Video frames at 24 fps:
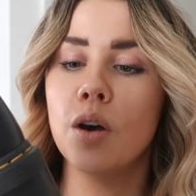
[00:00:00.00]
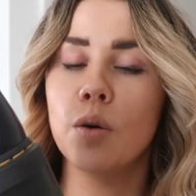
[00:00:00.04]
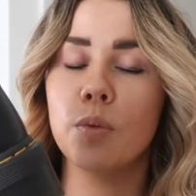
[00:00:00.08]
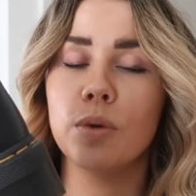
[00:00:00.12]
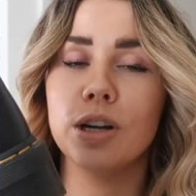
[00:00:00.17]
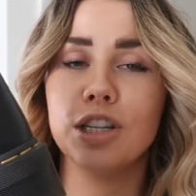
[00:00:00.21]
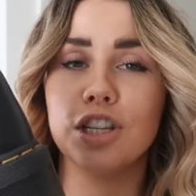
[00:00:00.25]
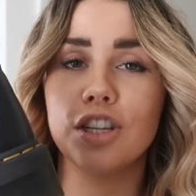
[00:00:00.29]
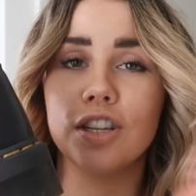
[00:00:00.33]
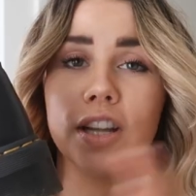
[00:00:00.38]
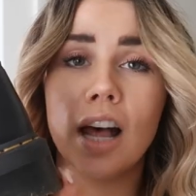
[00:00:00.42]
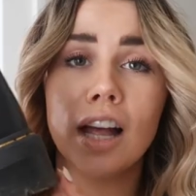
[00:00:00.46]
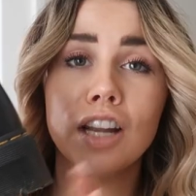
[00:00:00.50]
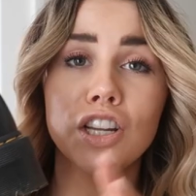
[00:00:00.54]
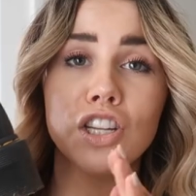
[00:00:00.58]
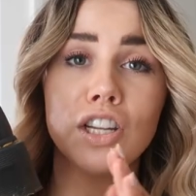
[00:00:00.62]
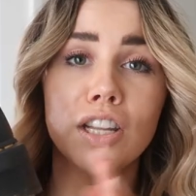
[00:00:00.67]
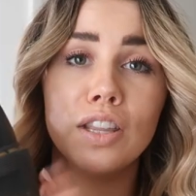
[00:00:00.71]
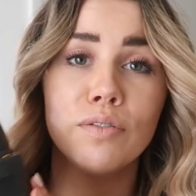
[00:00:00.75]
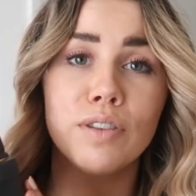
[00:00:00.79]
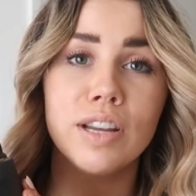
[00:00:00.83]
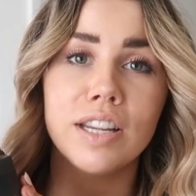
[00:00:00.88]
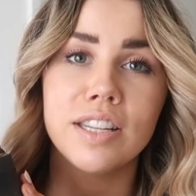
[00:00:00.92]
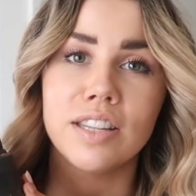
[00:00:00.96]
which is
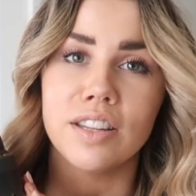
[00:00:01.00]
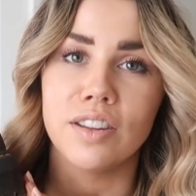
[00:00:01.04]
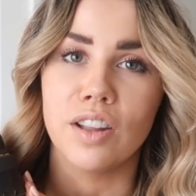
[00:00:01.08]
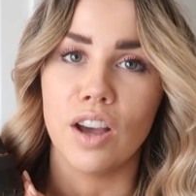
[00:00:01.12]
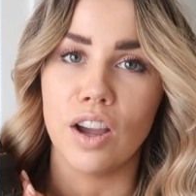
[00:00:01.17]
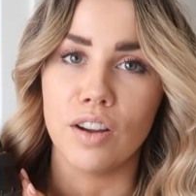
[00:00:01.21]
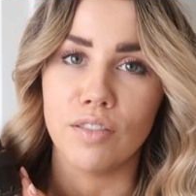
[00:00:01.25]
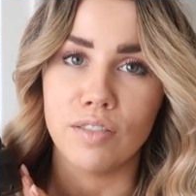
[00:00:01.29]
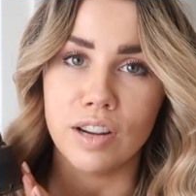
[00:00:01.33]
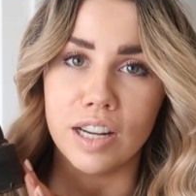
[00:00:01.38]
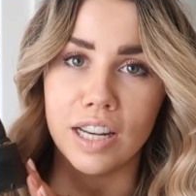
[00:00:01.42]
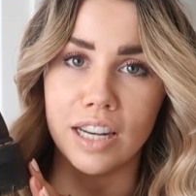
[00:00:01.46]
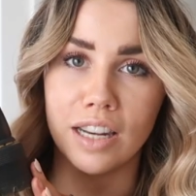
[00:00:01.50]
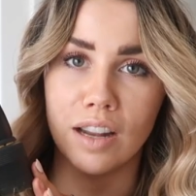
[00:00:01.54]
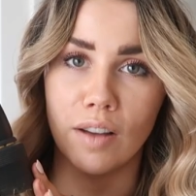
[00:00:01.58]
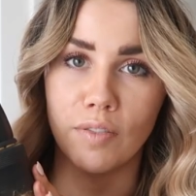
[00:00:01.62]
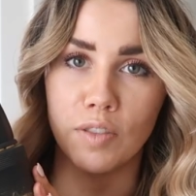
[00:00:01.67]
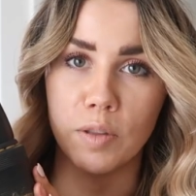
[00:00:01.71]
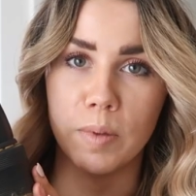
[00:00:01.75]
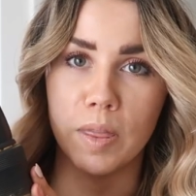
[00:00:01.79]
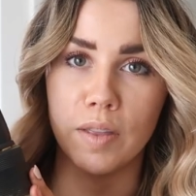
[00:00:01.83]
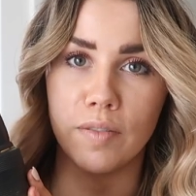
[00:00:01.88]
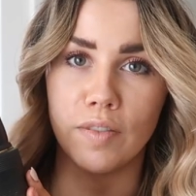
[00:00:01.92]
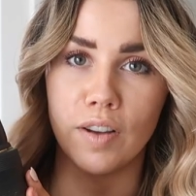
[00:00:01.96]
actually the reason that I really
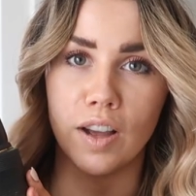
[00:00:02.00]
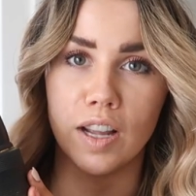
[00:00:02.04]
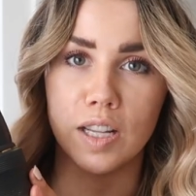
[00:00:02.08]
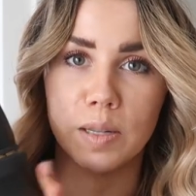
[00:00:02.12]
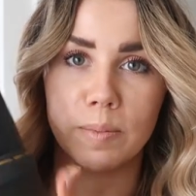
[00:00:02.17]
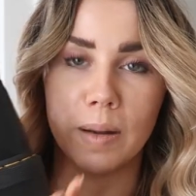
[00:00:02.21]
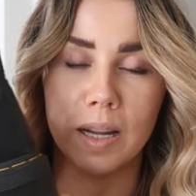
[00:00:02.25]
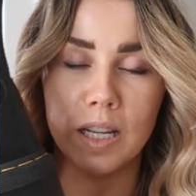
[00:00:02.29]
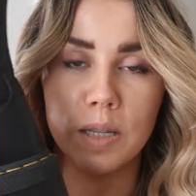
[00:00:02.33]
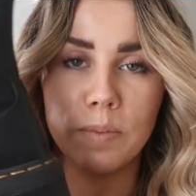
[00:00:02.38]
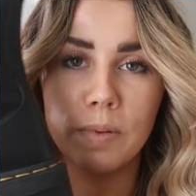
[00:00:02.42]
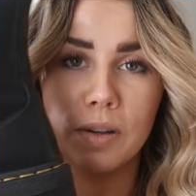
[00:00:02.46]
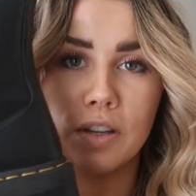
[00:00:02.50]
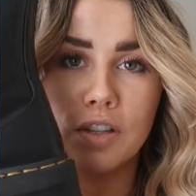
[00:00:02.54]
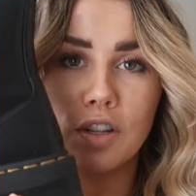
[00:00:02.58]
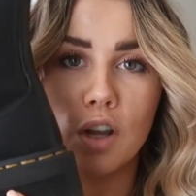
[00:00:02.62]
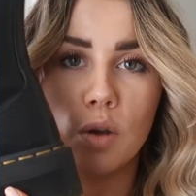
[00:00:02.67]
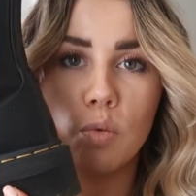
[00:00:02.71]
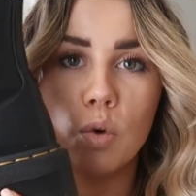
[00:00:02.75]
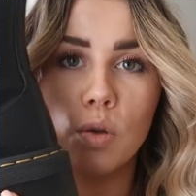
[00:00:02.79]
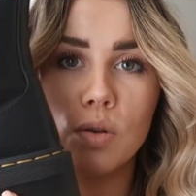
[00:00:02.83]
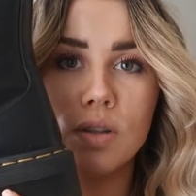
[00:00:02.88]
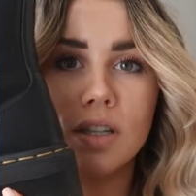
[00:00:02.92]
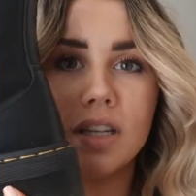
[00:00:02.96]
love them in the first place, because
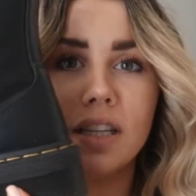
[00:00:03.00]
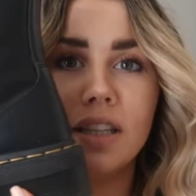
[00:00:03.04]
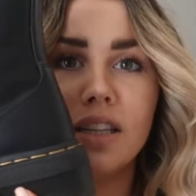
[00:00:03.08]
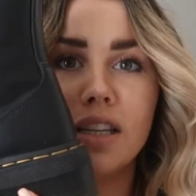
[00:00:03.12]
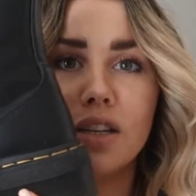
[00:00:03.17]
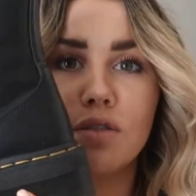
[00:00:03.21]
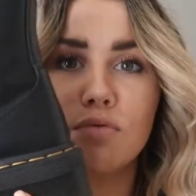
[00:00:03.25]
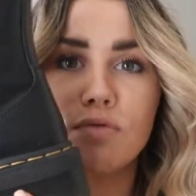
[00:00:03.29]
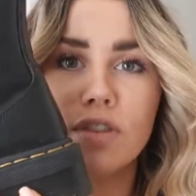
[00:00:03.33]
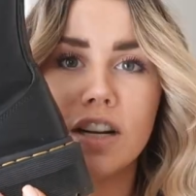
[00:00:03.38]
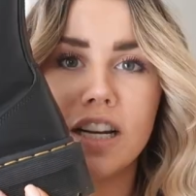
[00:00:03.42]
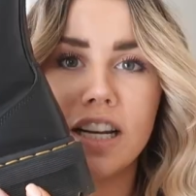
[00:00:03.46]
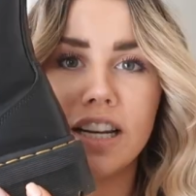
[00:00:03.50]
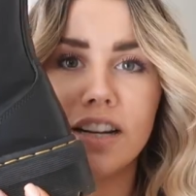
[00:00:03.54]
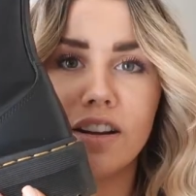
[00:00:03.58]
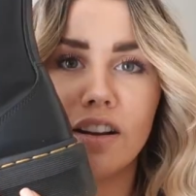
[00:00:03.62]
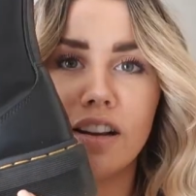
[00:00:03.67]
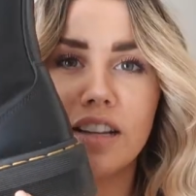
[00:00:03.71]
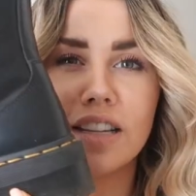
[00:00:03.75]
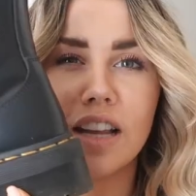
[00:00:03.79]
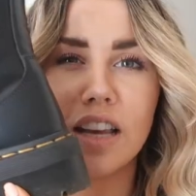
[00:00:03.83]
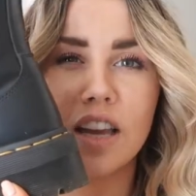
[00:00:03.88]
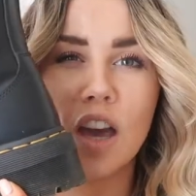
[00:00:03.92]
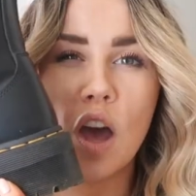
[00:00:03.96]
I wanted this really
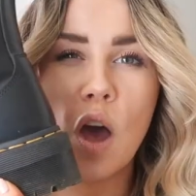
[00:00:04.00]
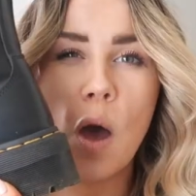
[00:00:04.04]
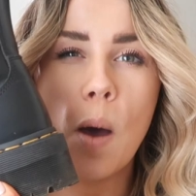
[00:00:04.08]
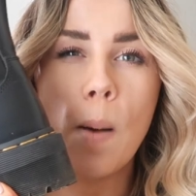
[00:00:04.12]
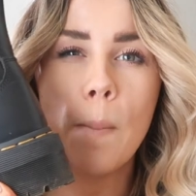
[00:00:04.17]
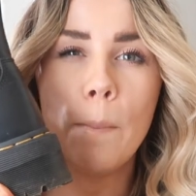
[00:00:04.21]
nice like